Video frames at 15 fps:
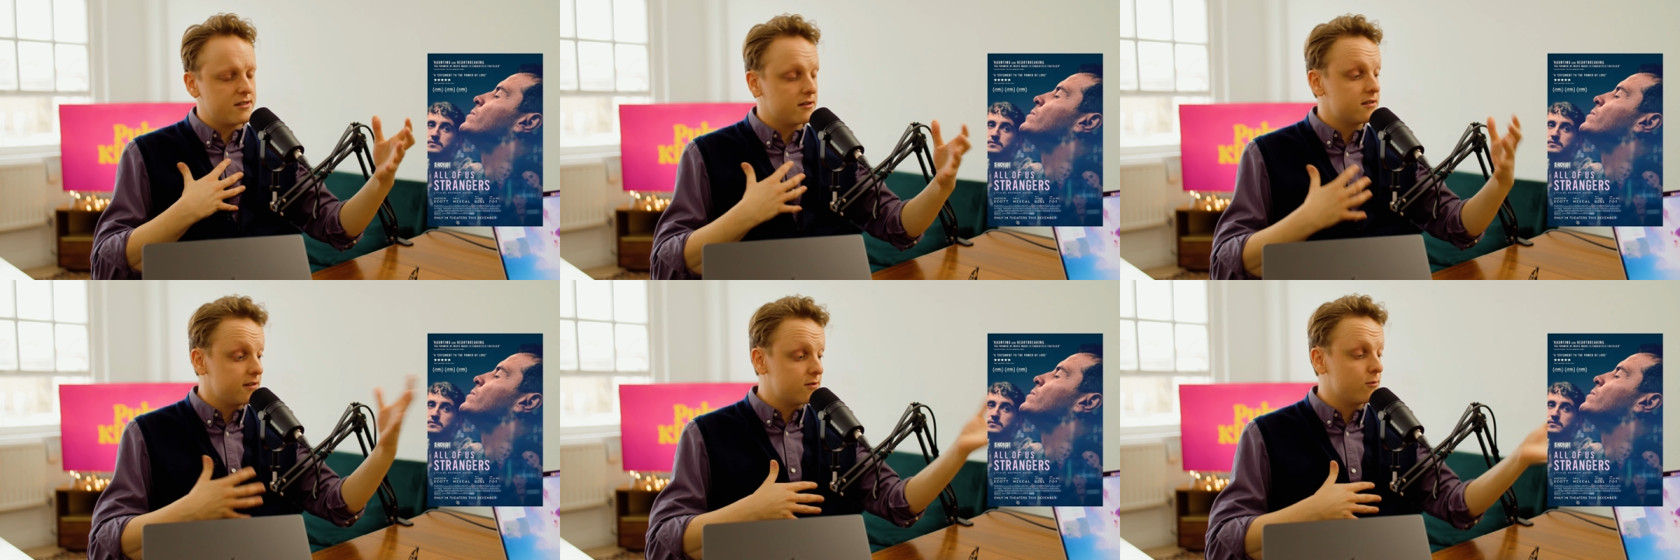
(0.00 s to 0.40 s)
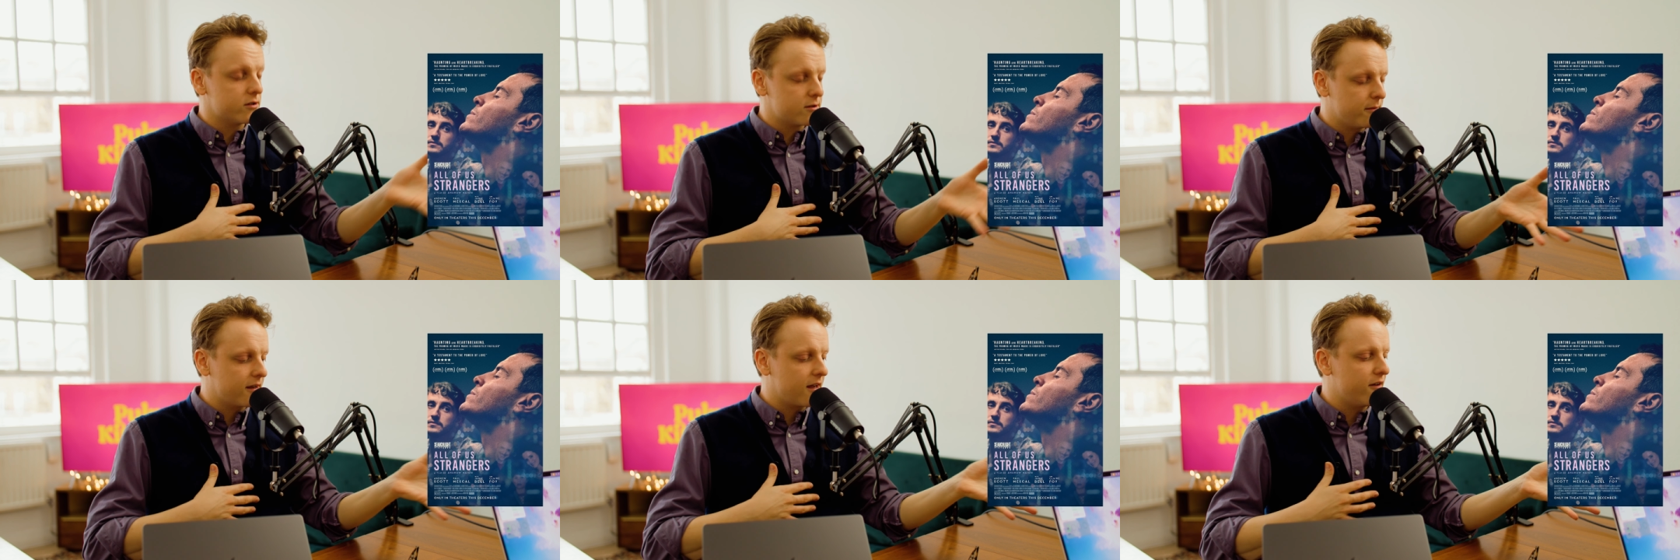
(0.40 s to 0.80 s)
This is what
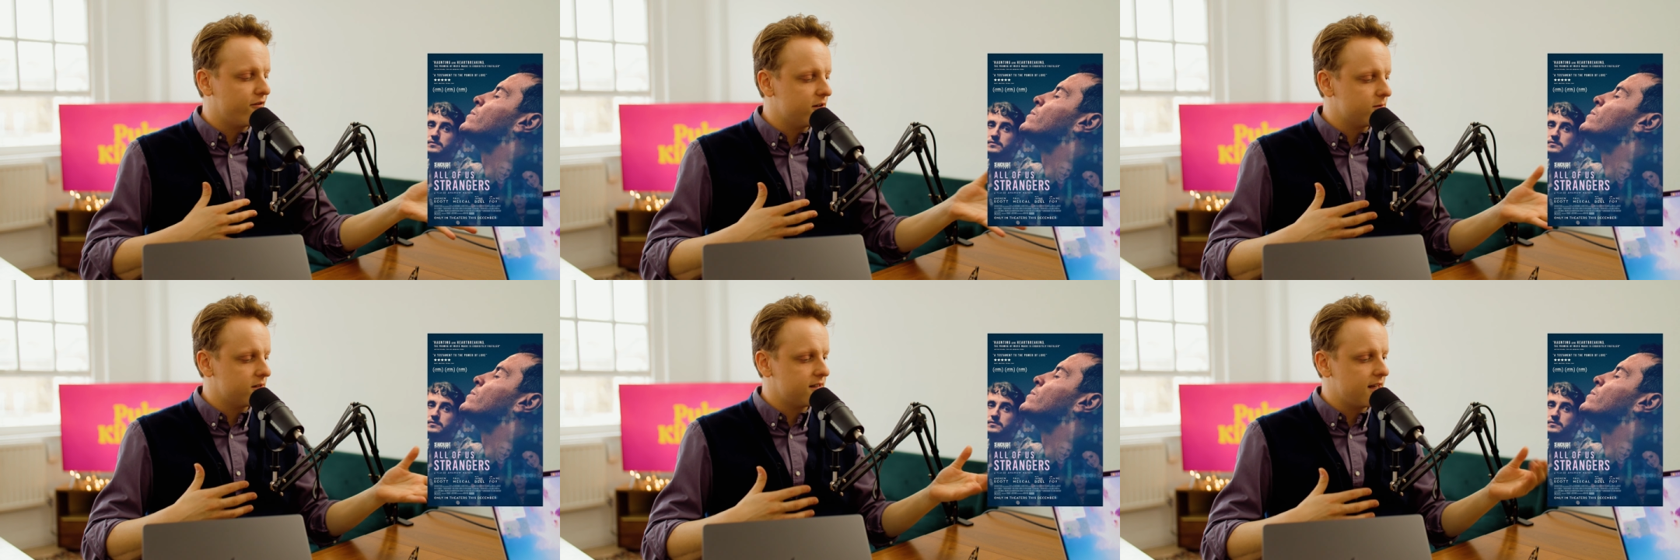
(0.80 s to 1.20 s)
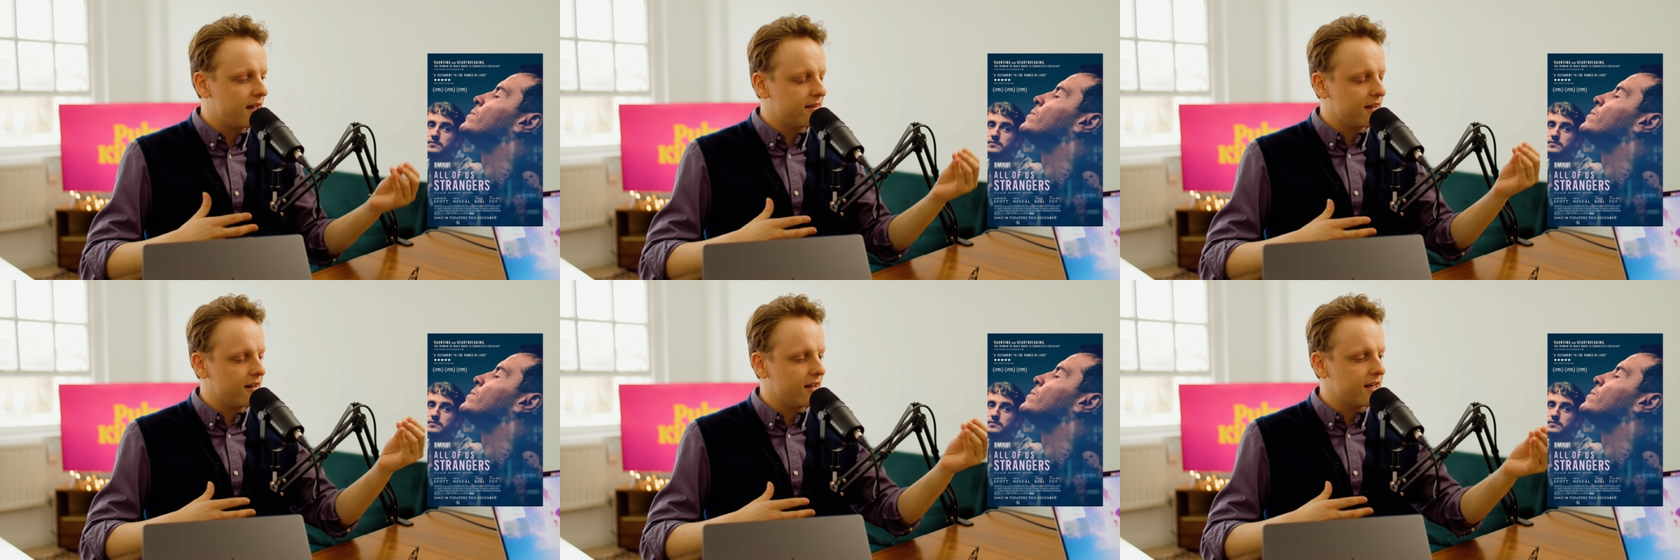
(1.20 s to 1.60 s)
some of my gay friends were
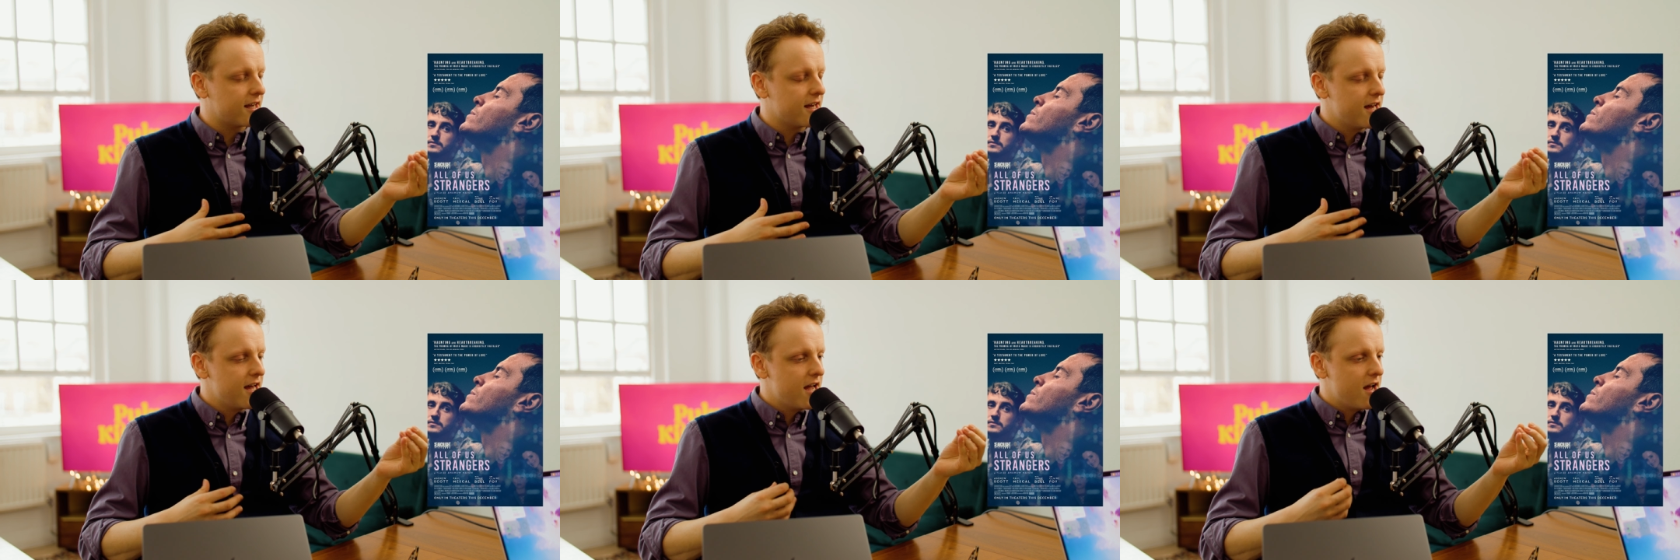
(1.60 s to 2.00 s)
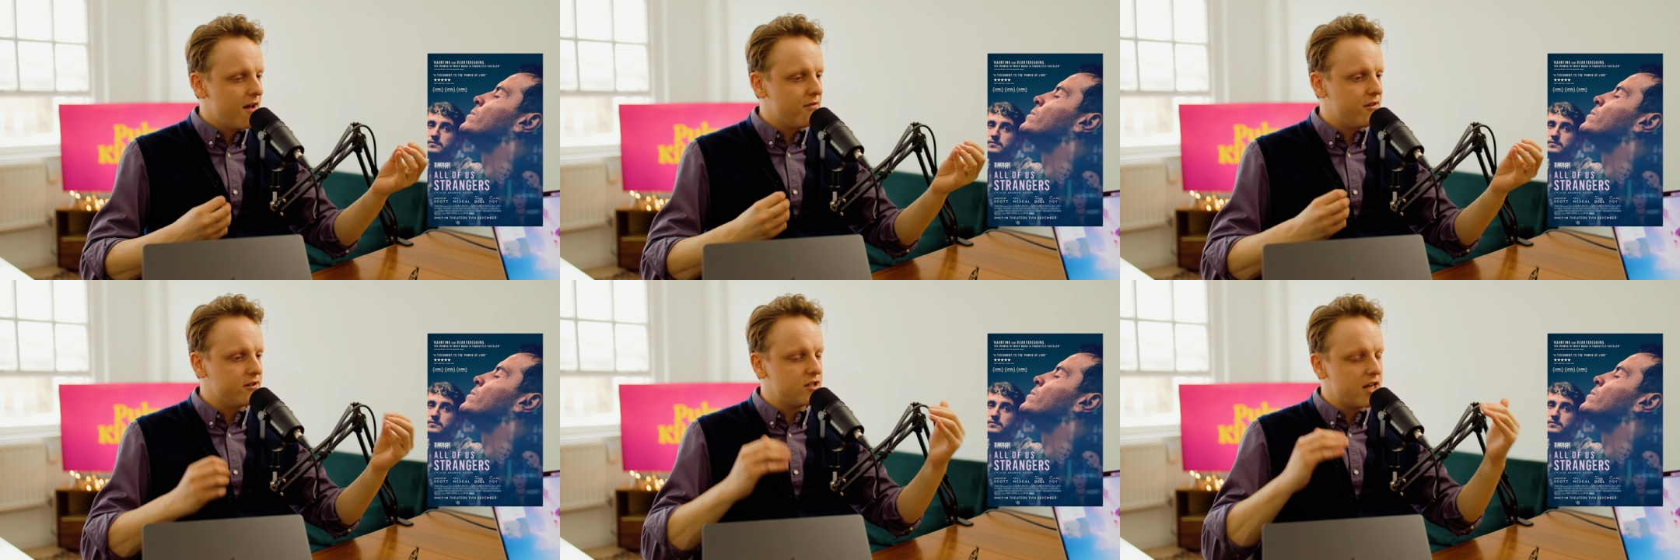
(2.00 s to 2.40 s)
saying, that like
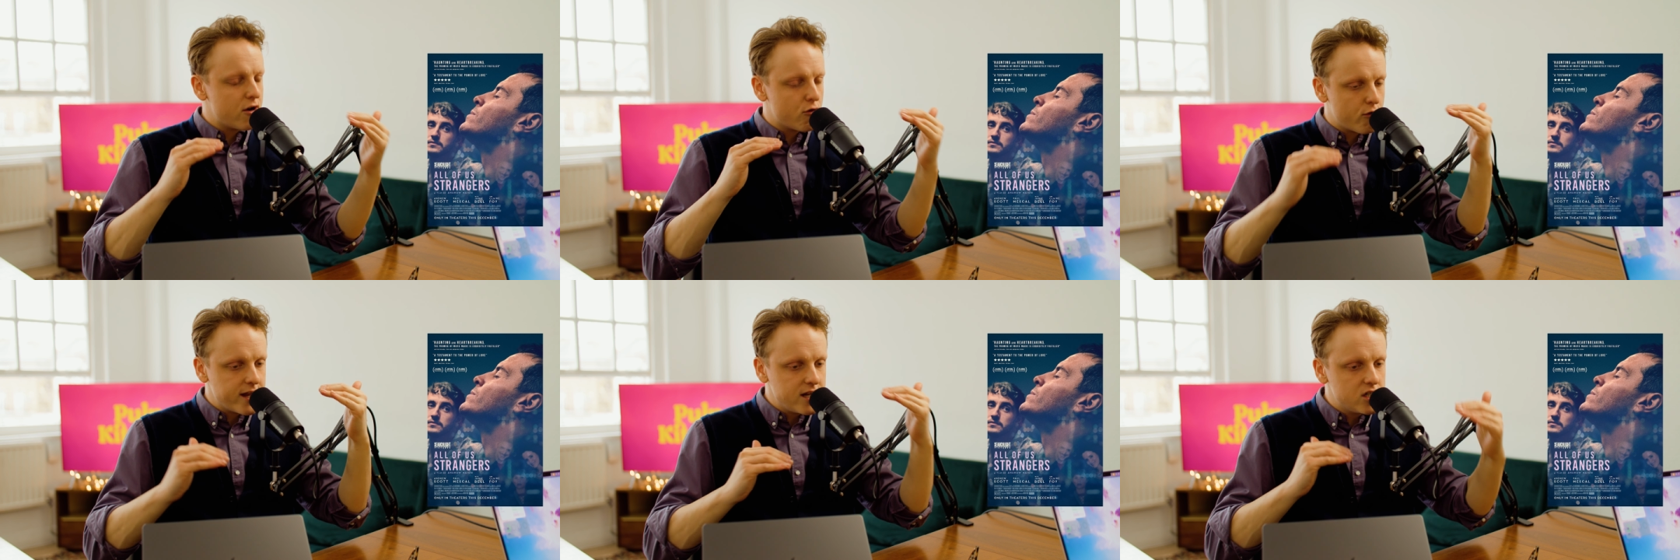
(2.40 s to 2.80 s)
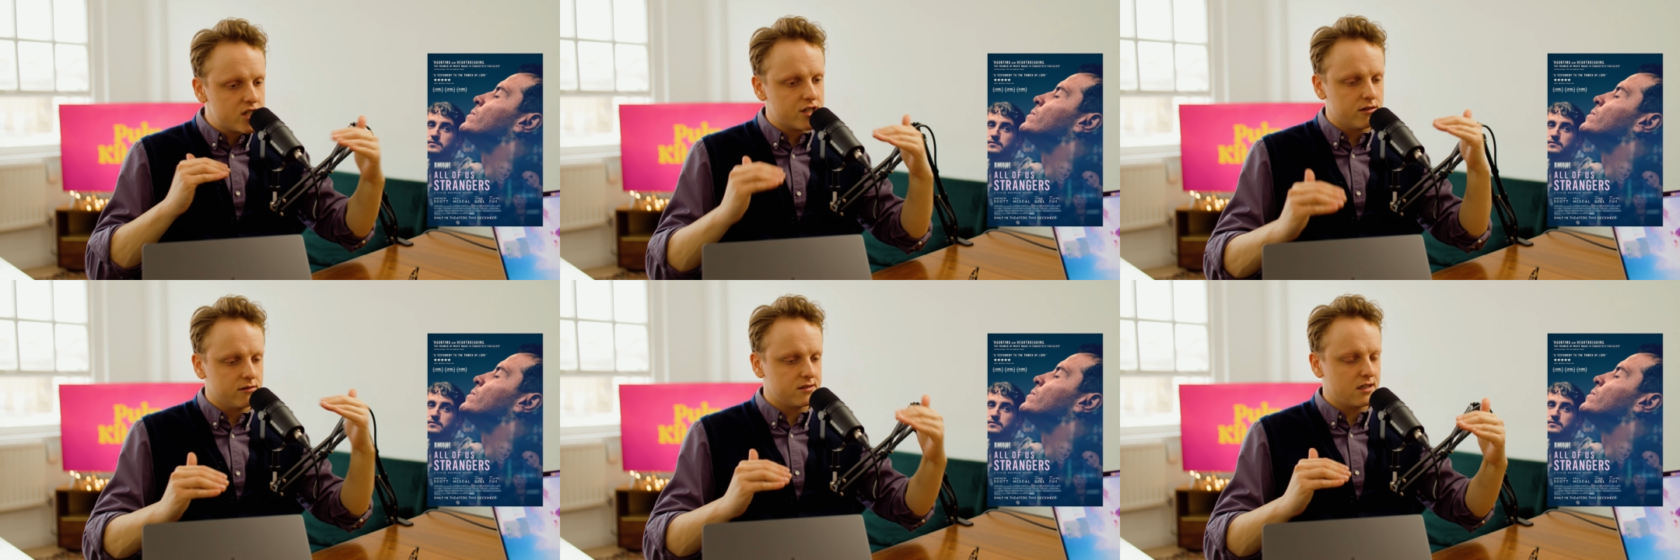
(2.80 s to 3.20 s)
the
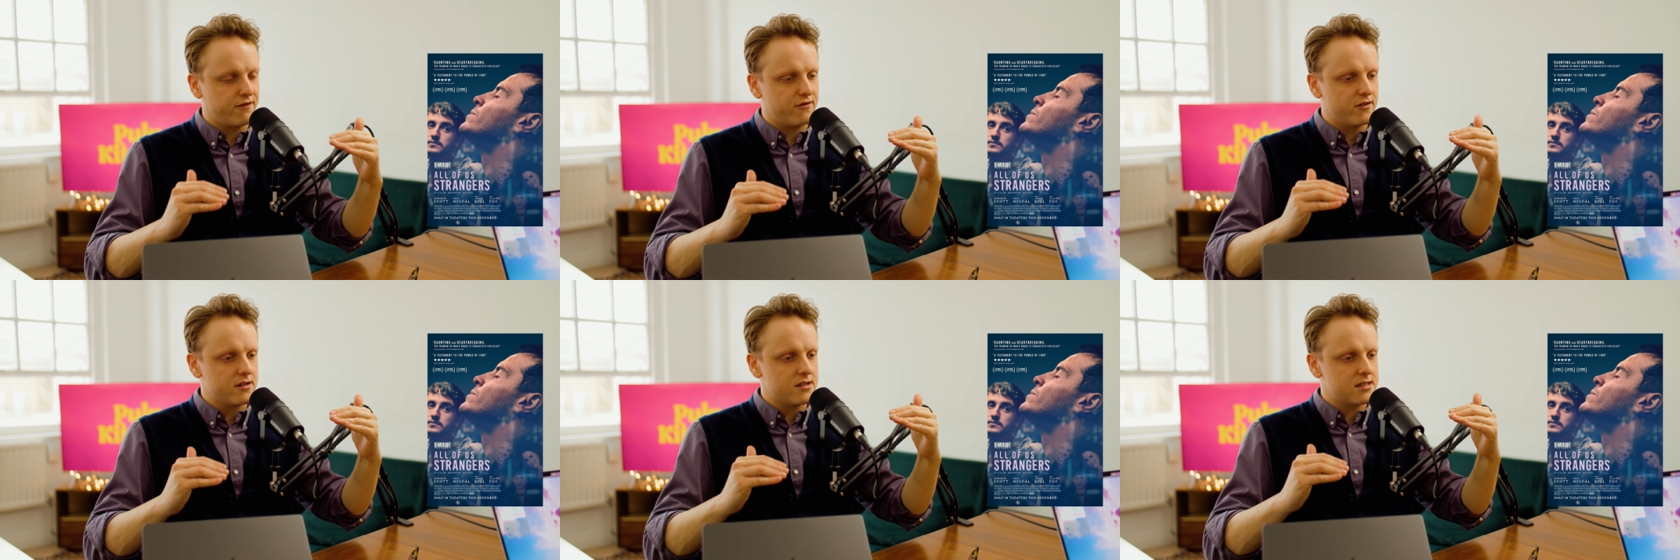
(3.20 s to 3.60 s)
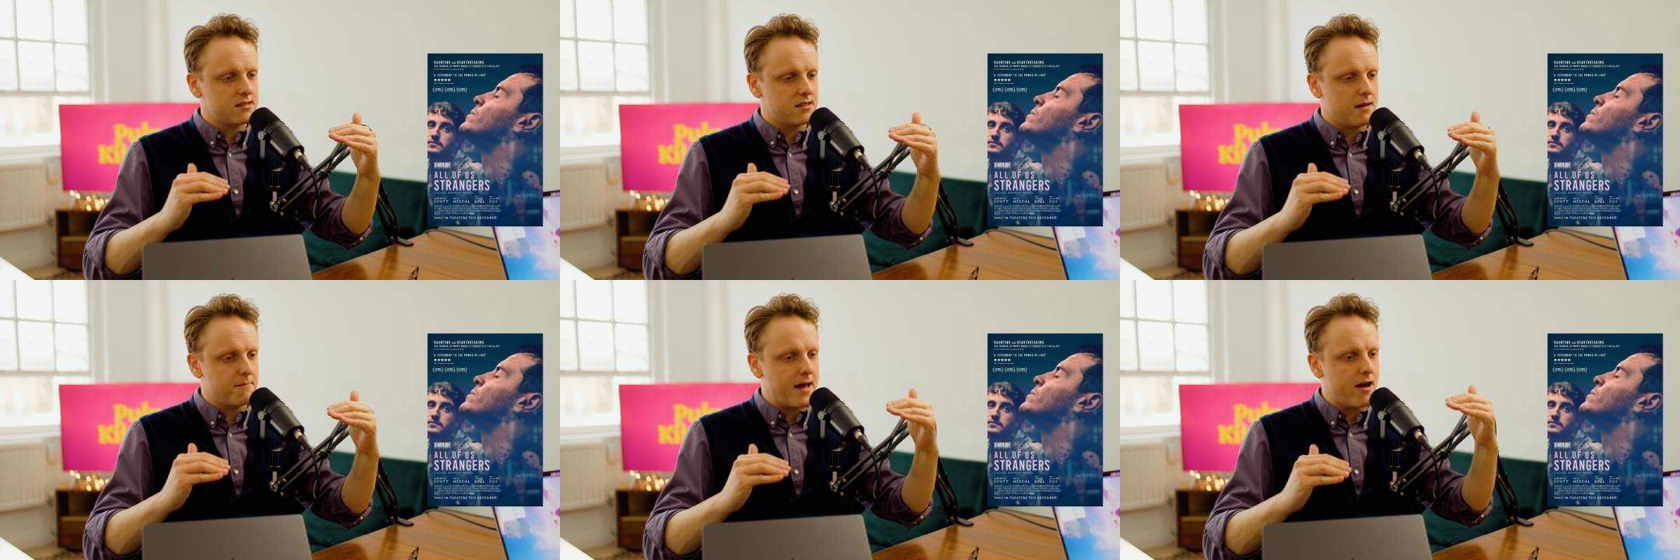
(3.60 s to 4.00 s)
generational difference
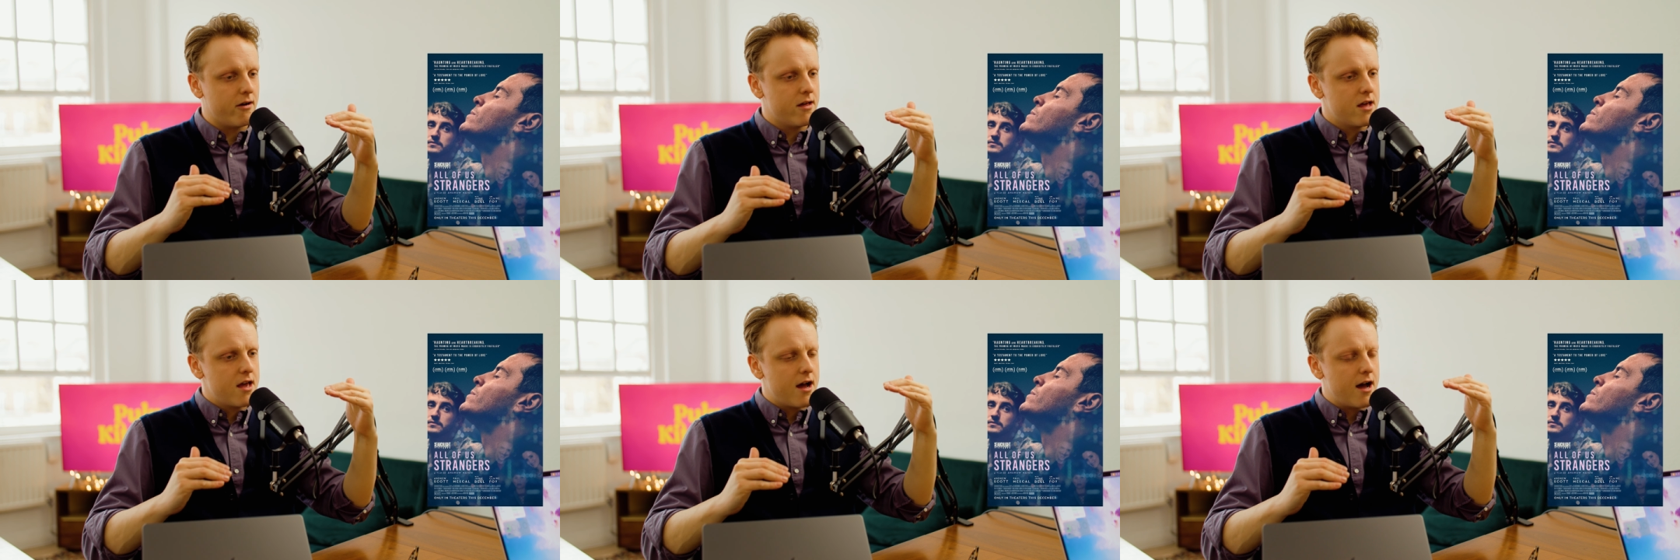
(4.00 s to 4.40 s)
about.